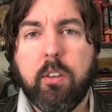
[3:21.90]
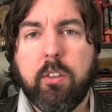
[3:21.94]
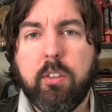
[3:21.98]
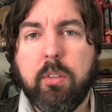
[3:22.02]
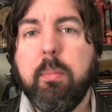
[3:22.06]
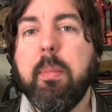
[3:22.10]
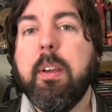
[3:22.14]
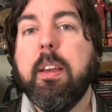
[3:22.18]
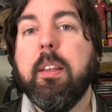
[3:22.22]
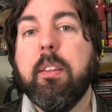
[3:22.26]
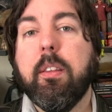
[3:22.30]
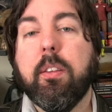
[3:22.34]
To
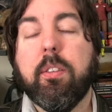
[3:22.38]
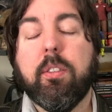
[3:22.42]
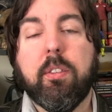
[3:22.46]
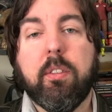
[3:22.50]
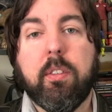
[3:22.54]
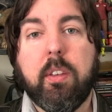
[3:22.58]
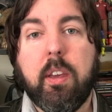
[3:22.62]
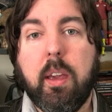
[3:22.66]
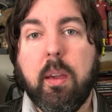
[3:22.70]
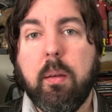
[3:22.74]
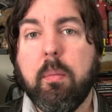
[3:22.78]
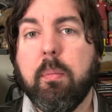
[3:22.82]
me, this is
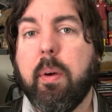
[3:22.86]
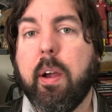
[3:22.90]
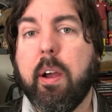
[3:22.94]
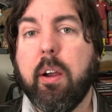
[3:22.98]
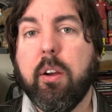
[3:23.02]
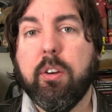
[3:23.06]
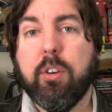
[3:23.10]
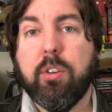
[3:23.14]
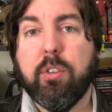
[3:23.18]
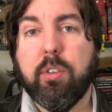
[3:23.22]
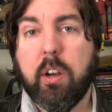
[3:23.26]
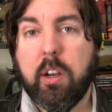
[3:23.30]
the
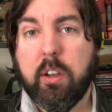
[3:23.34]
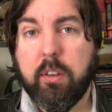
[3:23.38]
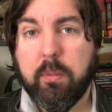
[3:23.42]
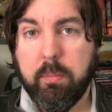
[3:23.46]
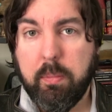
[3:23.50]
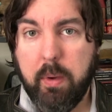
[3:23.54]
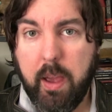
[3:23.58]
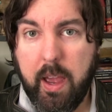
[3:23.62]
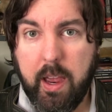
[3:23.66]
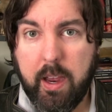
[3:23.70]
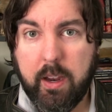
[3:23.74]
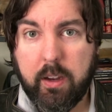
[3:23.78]
Empire Strikes
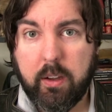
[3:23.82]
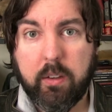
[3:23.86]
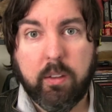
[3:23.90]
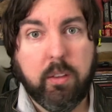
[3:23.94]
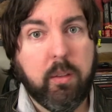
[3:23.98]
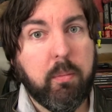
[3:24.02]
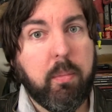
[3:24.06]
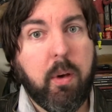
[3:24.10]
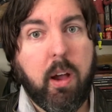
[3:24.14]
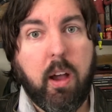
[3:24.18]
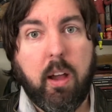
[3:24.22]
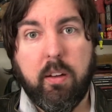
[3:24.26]
Back of
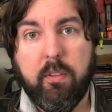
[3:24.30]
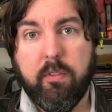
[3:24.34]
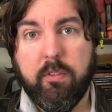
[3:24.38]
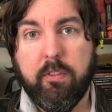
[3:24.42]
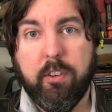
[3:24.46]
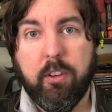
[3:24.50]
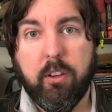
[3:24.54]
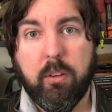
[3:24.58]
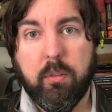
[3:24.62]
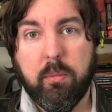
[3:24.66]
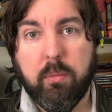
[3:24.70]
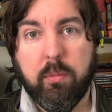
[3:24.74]
the Bond
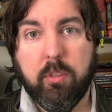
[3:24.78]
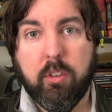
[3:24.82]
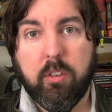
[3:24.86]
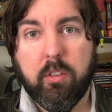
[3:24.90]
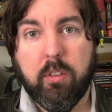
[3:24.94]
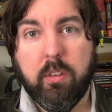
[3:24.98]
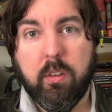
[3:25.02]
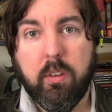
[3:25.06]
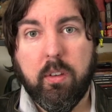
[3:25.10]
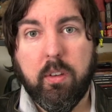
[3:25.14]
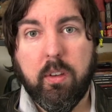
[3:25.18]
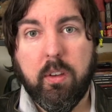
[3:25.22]
films.